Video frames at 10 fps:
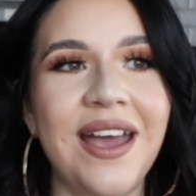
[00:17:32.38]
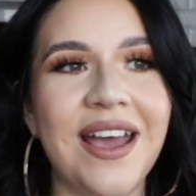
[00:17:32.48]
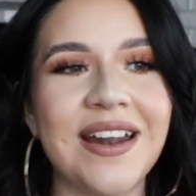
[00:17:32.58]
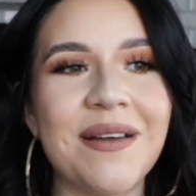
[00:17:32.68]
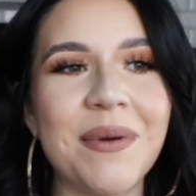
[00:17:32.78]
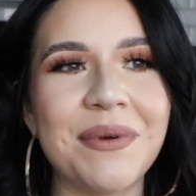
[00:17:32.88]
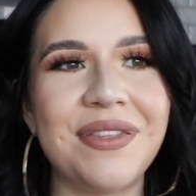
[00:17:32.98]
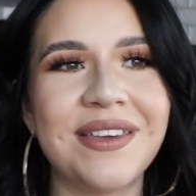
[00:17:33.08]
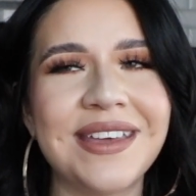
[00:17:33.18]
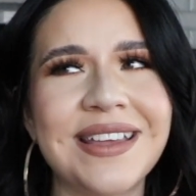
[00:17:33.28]
And I remember
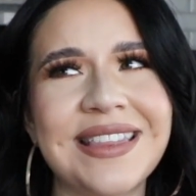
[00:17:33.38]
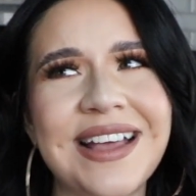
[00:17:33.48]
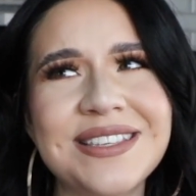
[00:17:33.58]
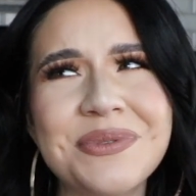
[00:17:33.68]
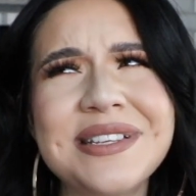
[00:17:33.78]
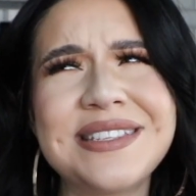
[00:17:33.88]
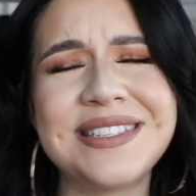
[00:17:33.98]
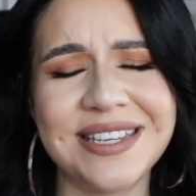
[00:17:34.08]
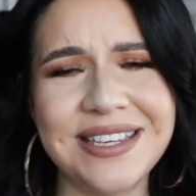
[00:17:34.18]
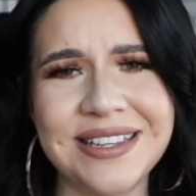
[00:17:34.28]
thinking like, that's
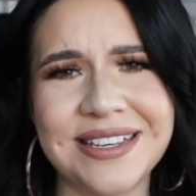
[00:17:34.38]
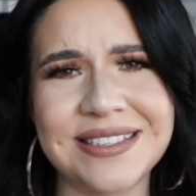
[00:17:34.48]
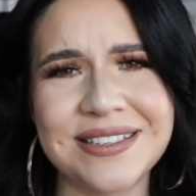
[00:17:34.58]
ridiculous.